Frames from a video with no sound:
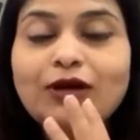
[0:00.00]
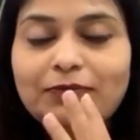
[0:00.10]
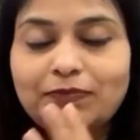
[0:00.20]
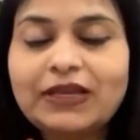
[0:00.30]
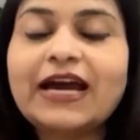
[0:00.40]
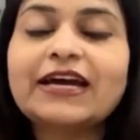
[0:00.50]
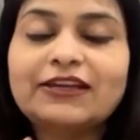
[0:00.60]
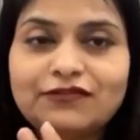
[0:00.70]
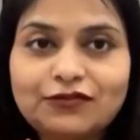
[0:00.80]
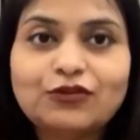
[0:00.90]

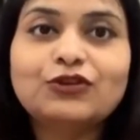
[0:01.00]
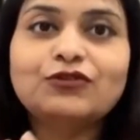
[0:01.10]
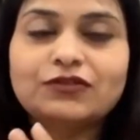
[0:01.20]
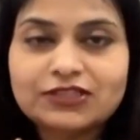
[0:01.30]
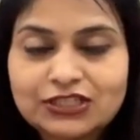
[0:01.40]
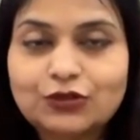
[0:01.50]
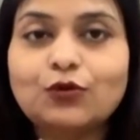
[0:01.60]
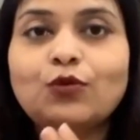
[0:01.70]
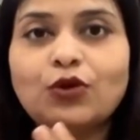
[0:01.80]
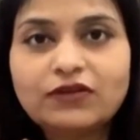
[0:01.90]
apply for University
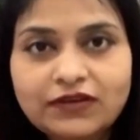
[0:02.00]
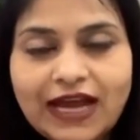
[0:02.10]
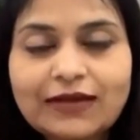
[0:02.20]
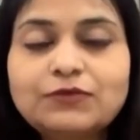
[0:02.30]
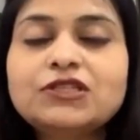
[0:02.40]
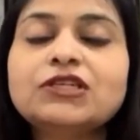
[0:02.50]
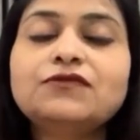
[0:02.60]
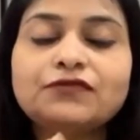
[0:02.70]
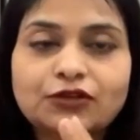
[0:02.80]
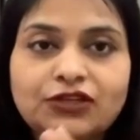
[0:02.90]
of
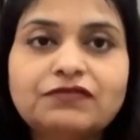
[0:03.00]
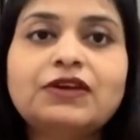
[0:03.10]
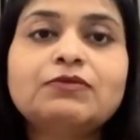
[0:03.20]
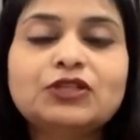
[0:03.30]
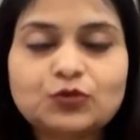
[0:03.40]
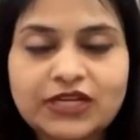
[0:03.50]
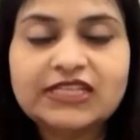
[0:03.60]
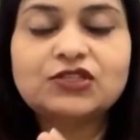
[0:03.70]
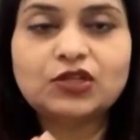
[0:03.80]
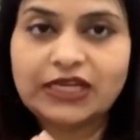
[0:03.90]
Wolverhampton for November
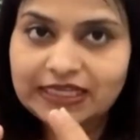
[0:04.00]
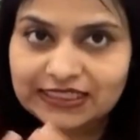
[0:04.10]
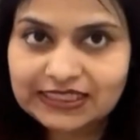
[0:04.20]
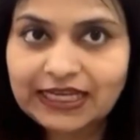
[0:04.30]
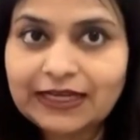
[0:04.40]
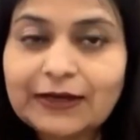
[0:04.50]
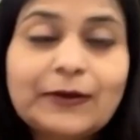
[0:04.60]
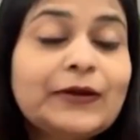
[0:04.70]
23 intake.